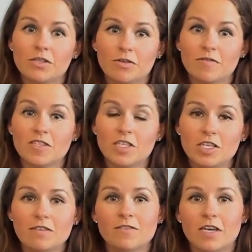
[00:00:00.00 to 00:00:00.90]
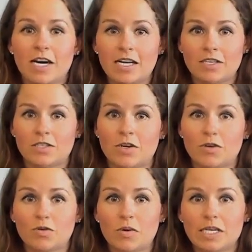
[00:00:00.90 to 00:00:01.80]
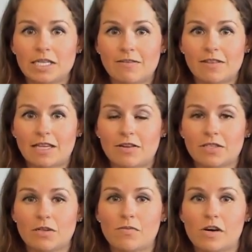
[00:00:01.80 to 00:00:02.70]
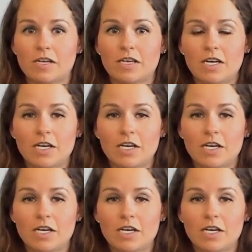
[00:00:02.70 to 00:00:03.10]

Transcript: to have achieved ISO 27001